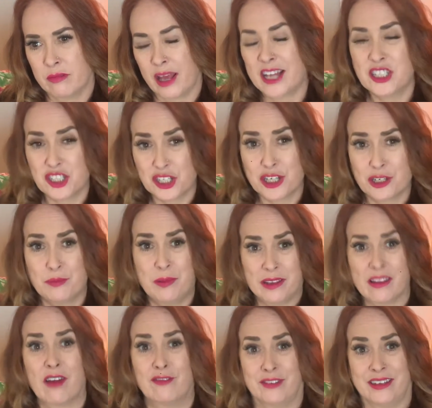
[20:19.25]
And she could be
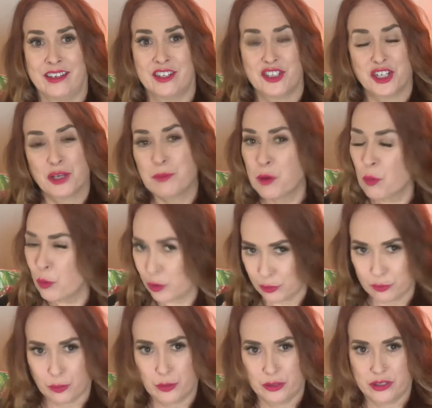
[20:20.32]
lovely. She could be a
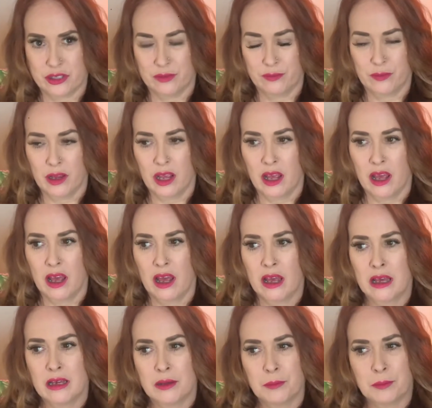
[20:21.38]
wonderful person.
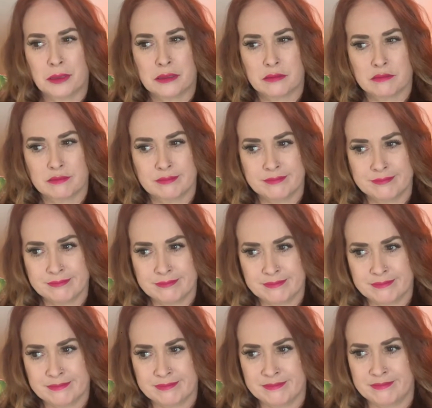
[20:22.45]
But,
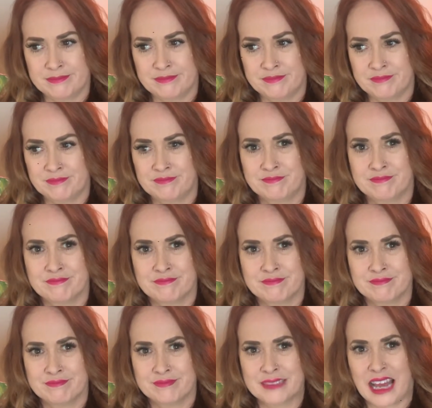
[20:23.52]
I
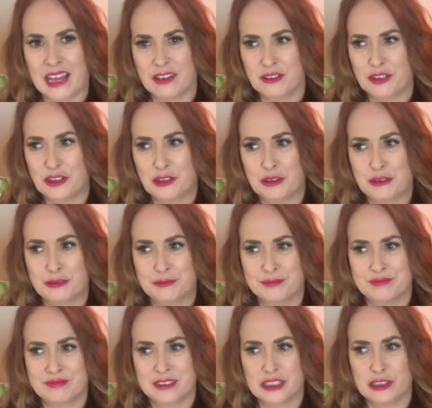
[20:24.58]
don't know.
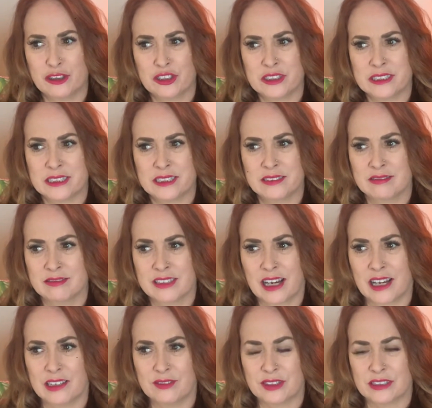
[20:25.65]
It's usually
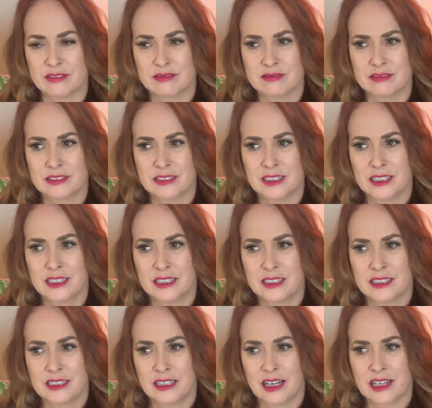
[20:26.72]
kind of a
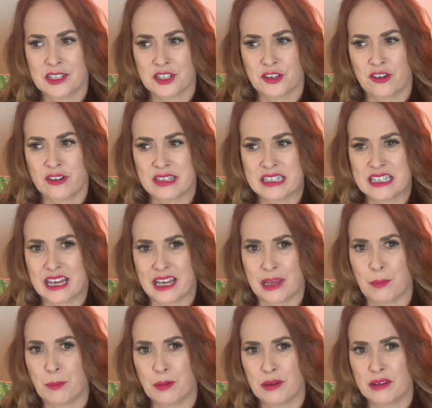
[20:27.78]
certain
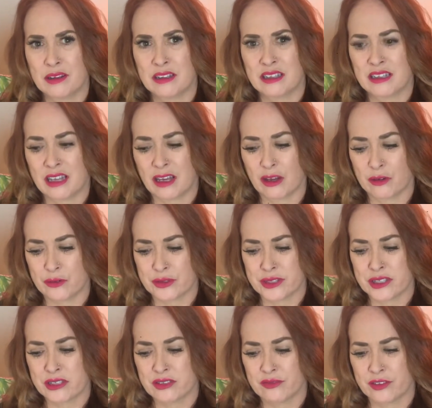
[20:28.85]
type that
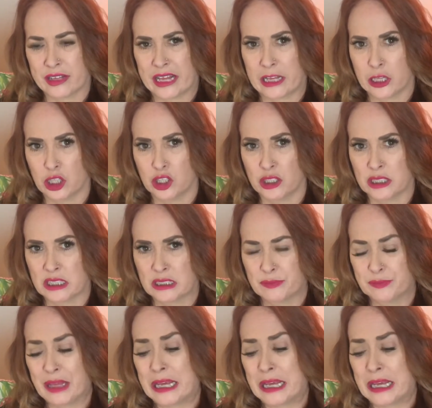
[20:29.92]
goes for that look.